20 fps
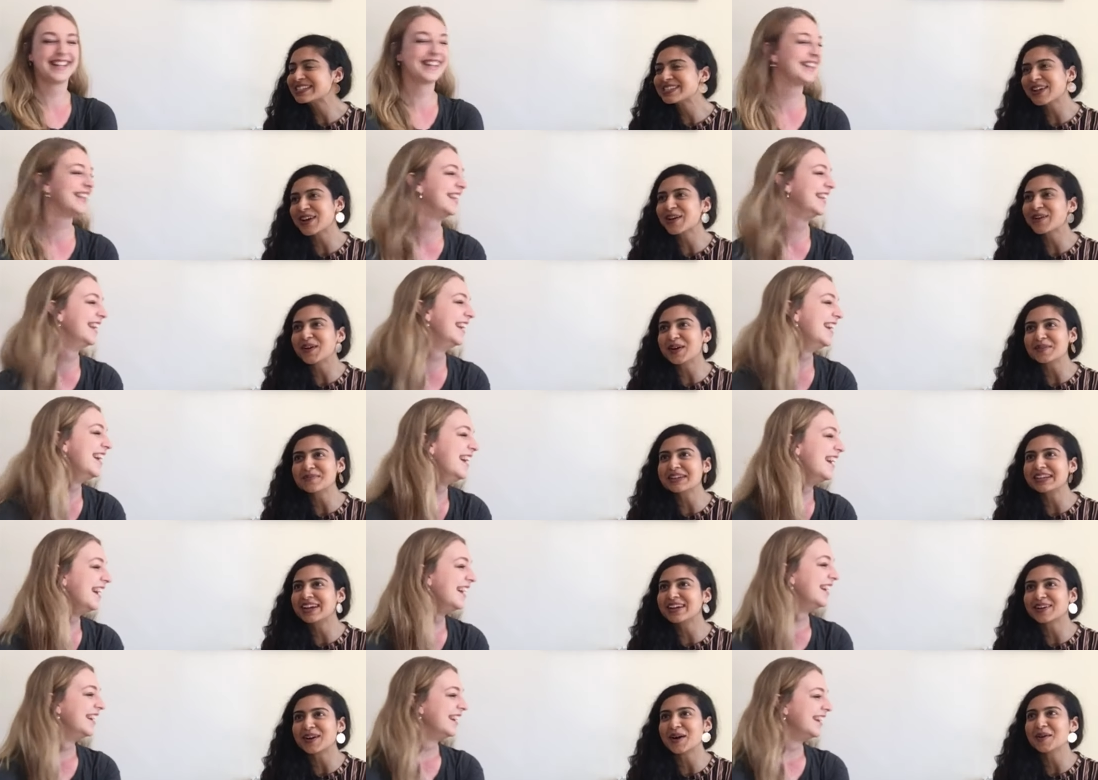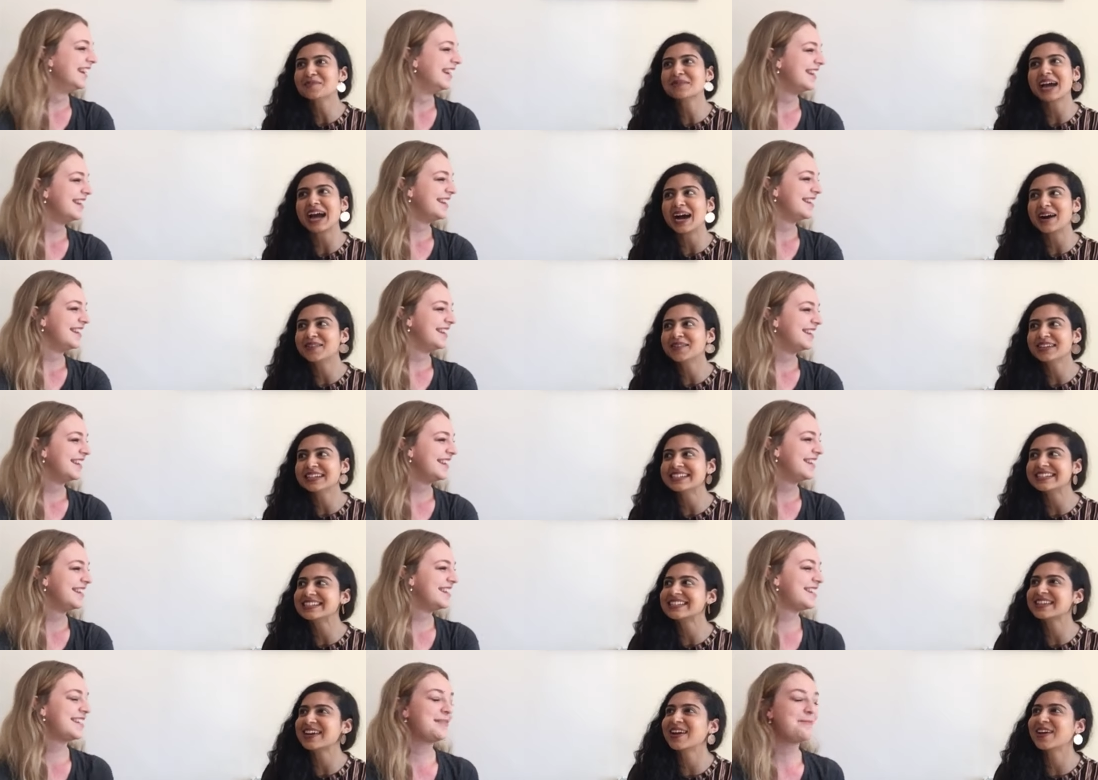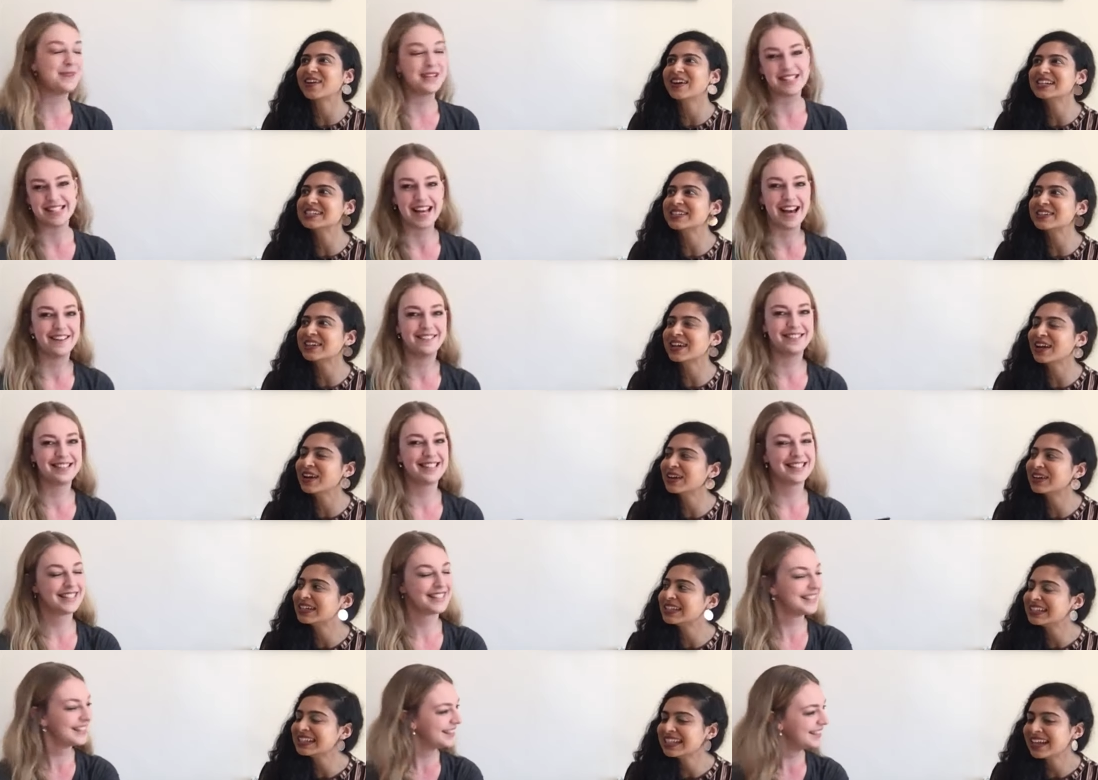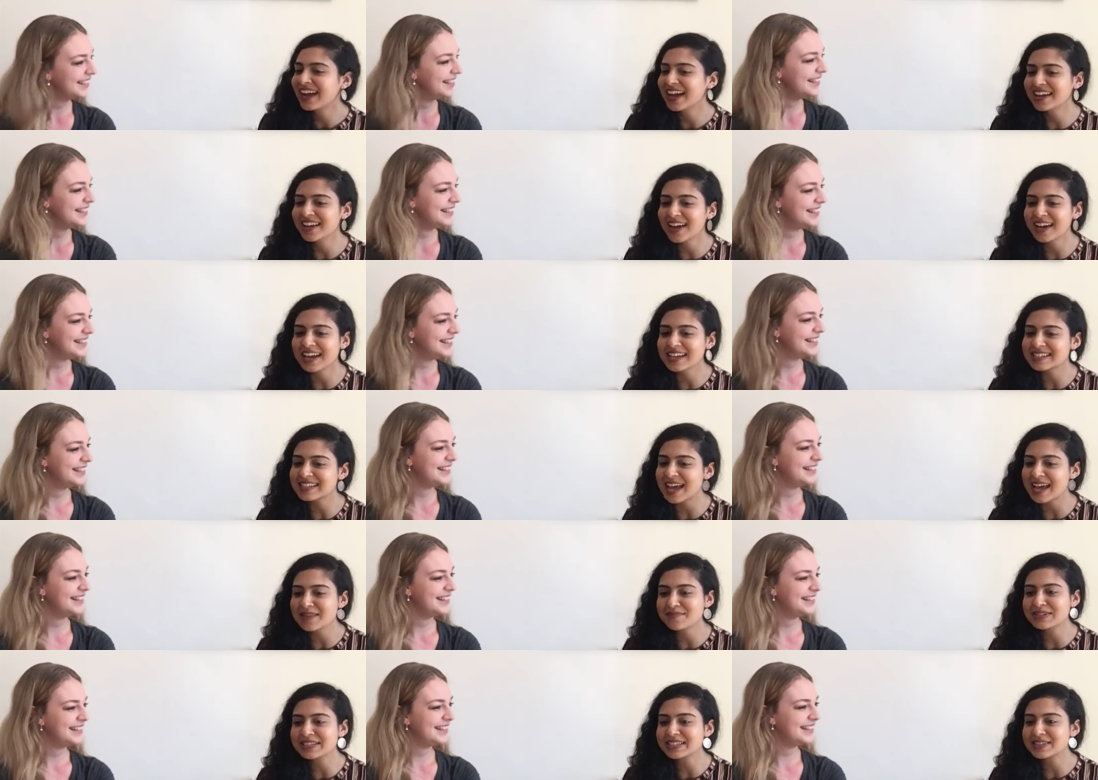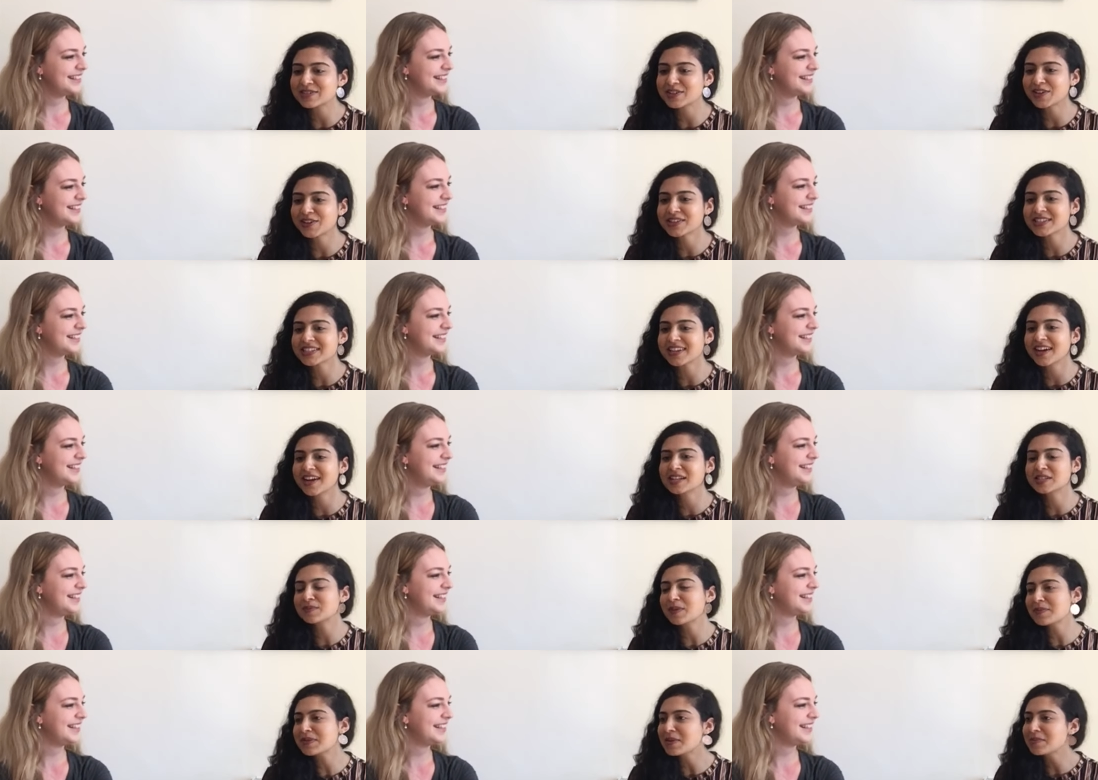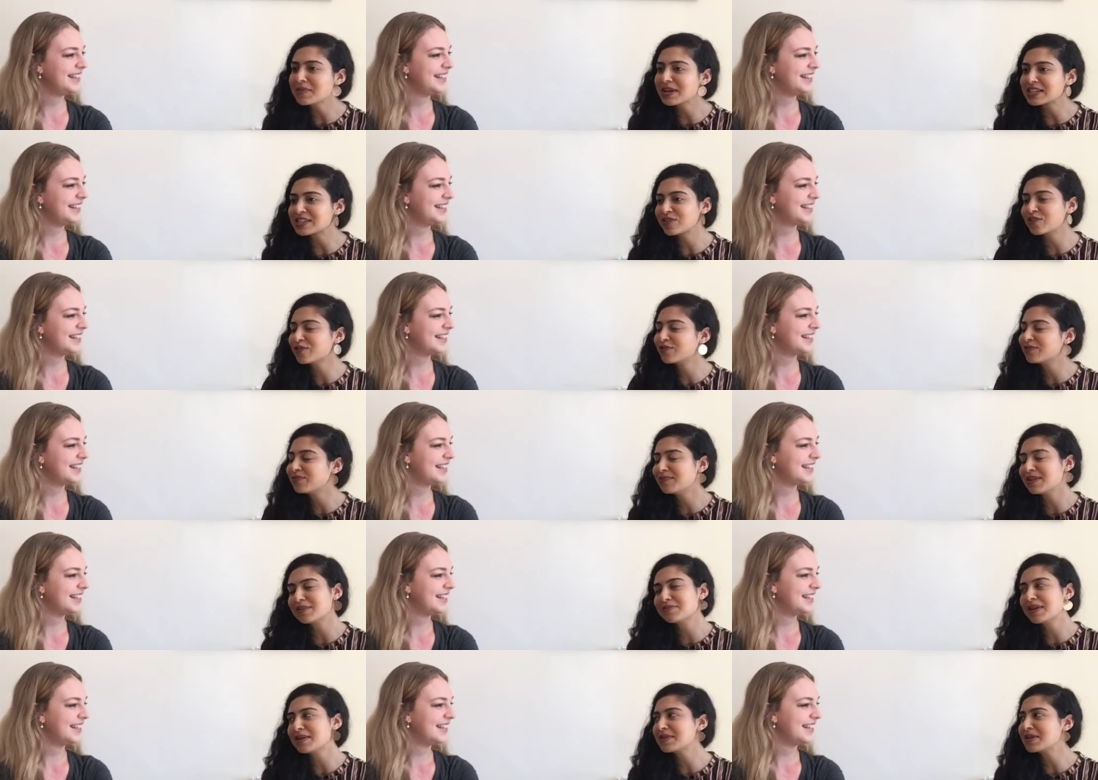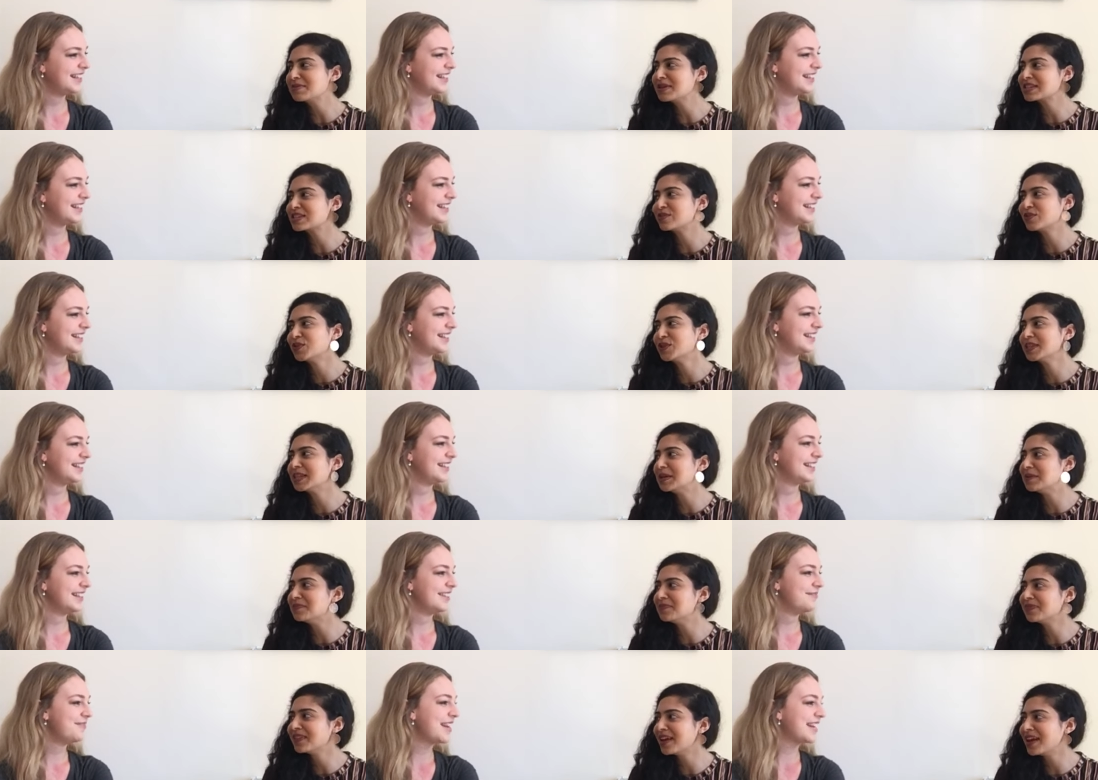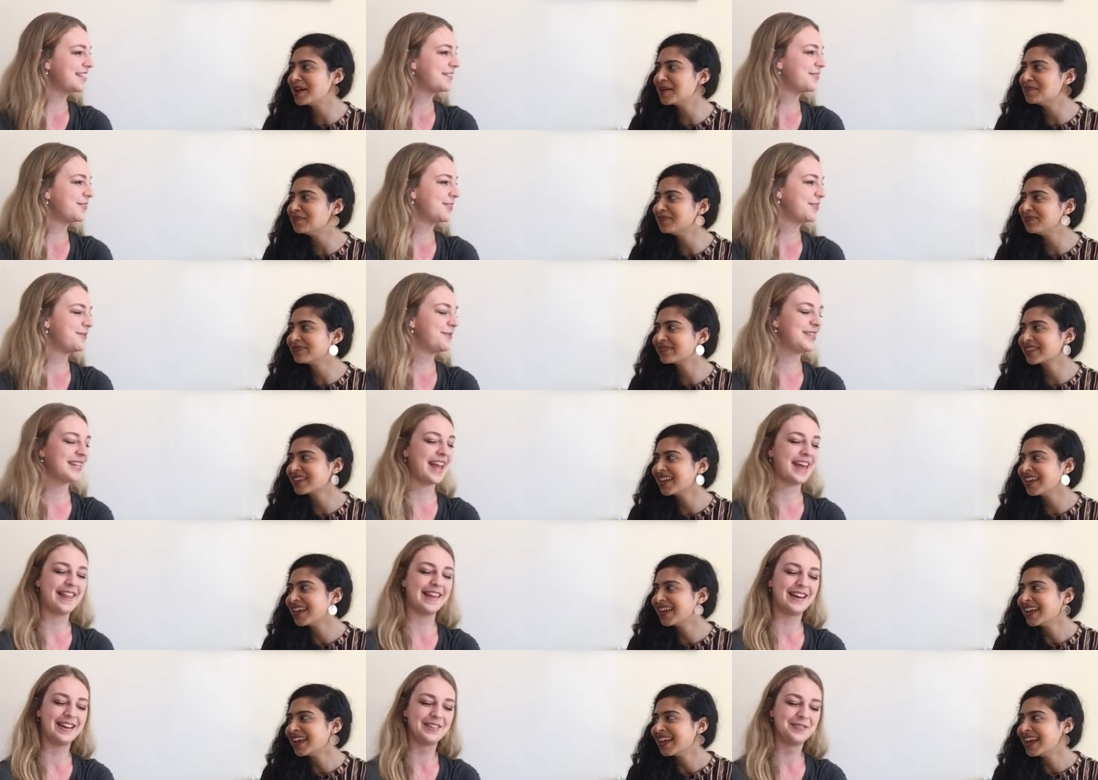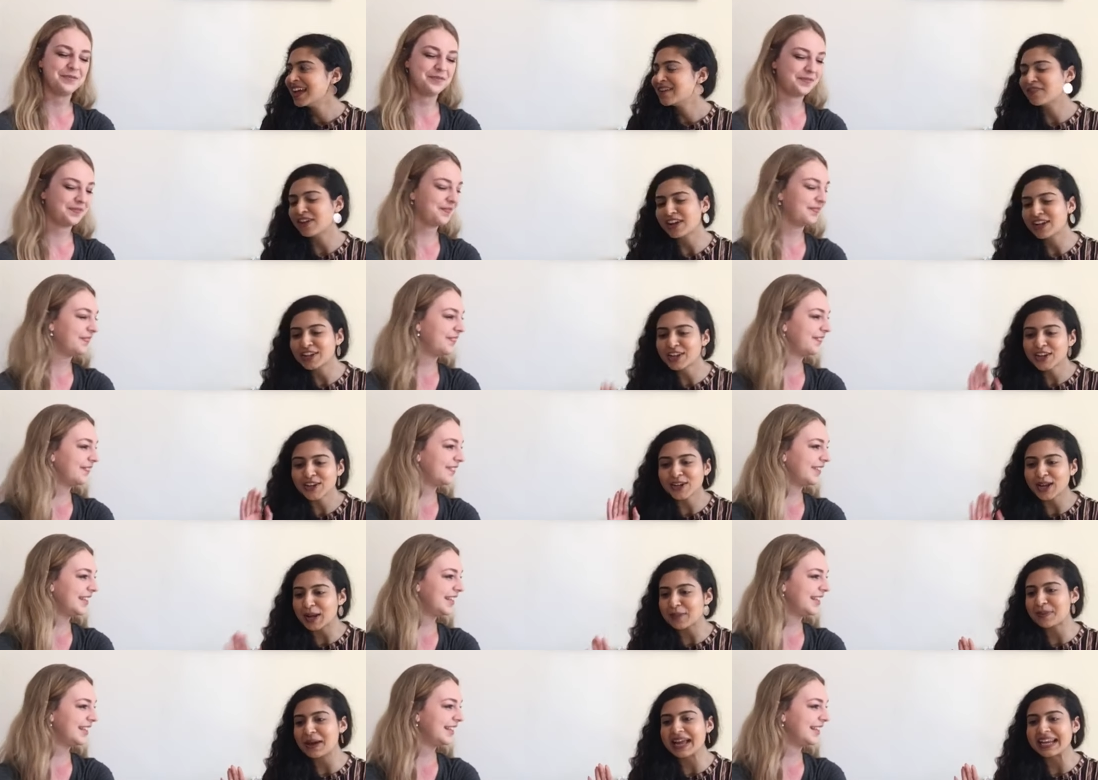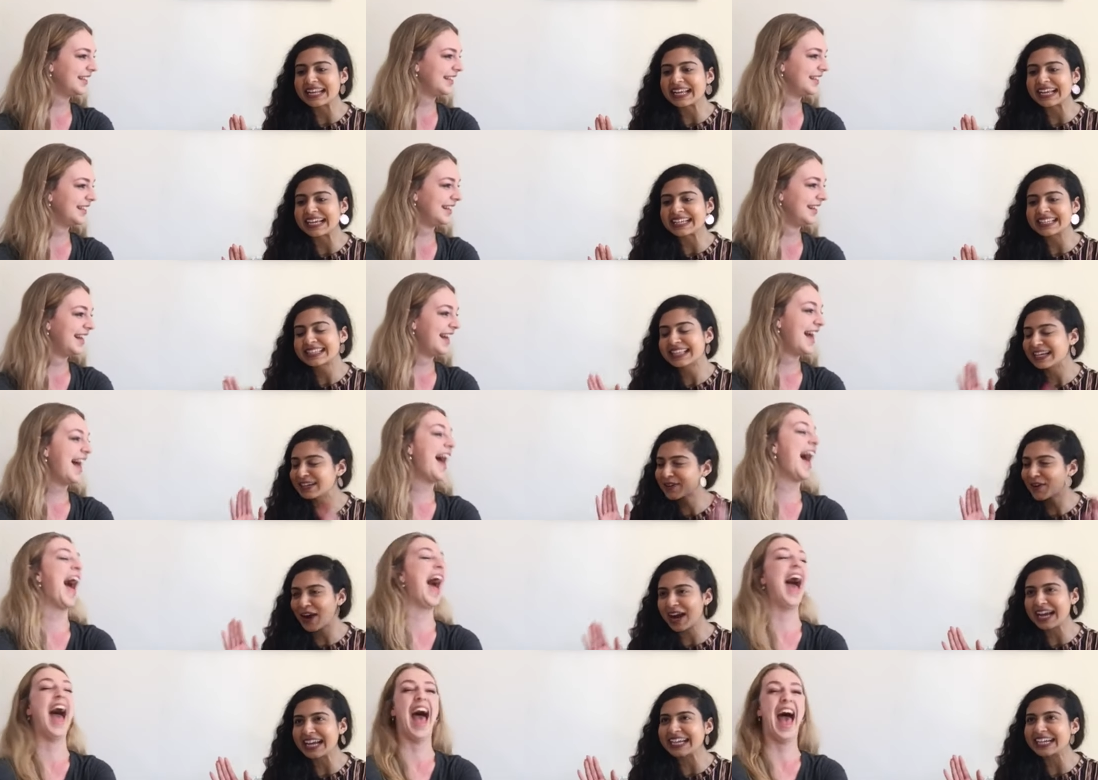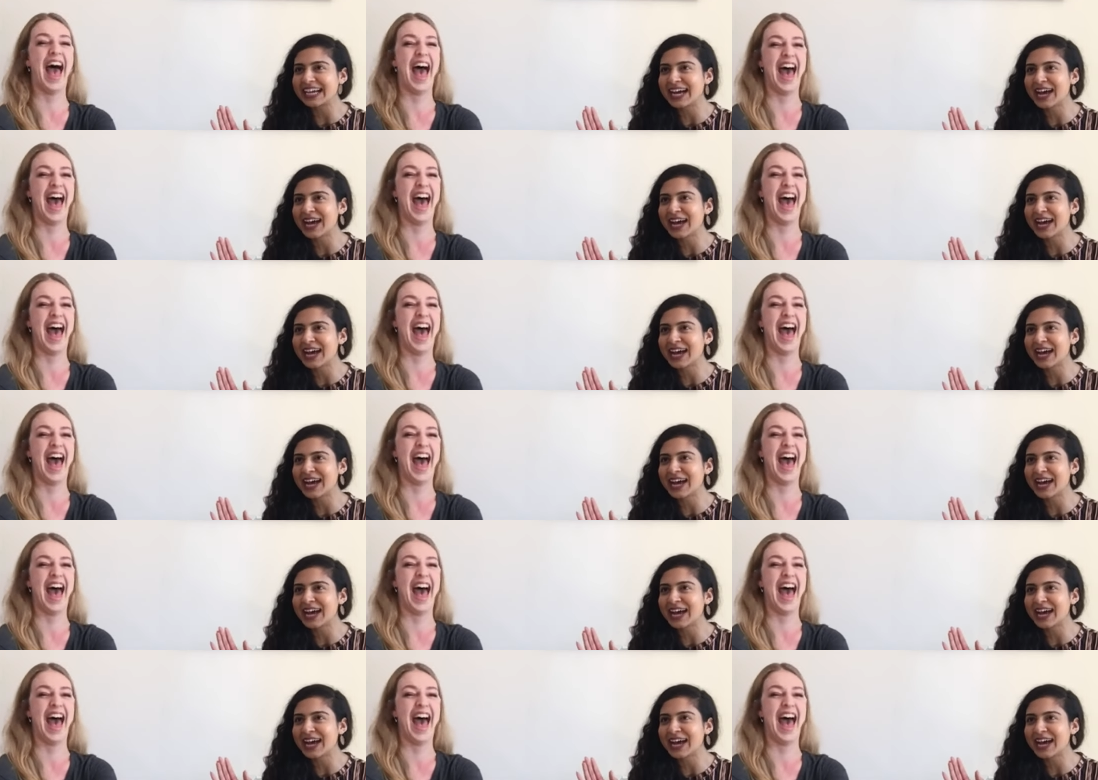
Speaker 1: so I mean I can't be Howard. So I don't know. I, I, guess Amy does neuroscience. Maybe a mix of maybe a mix of all of them. Mix um, all of them together. If I can look like Penny, then great.